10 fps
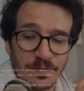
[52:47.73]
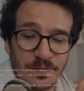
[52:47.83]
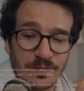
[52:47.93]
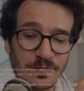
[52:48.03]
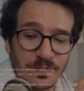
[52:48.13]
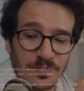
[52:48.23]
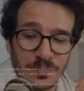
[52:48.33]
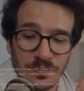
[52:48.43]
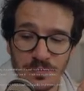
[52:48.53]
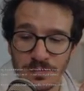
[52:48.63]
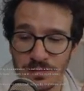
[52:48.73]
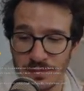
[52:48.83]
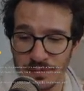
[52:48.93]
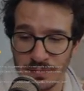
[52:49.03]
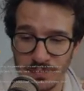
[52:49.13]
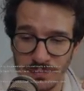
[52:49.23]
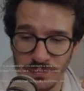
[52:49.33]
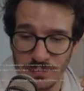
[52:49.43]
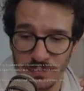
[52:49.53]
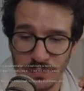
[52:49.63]

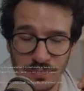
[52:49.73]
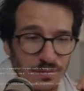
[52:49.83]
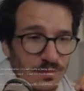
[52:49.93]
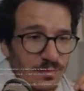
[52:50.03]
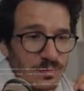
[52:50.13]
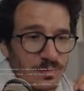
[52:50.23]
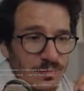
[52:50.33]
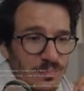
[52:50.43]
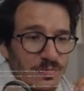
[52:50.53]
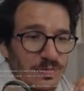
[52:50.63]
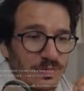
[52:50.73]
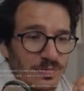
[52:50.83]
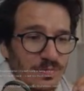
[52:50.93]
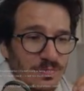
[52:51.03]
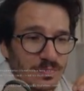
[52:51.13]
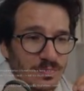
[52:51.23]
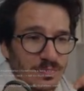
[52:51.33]
Nothing is said.